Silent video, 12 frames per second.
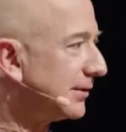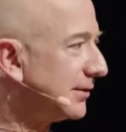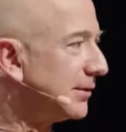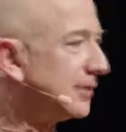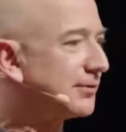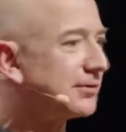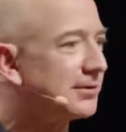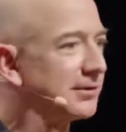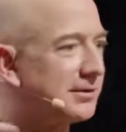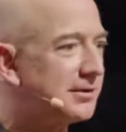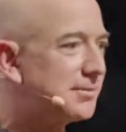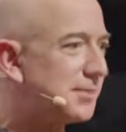If you're
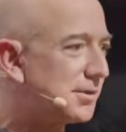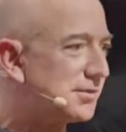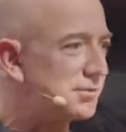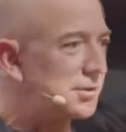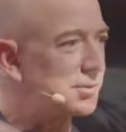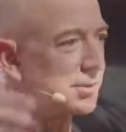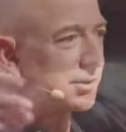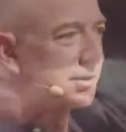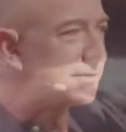in the middle of nowhere, in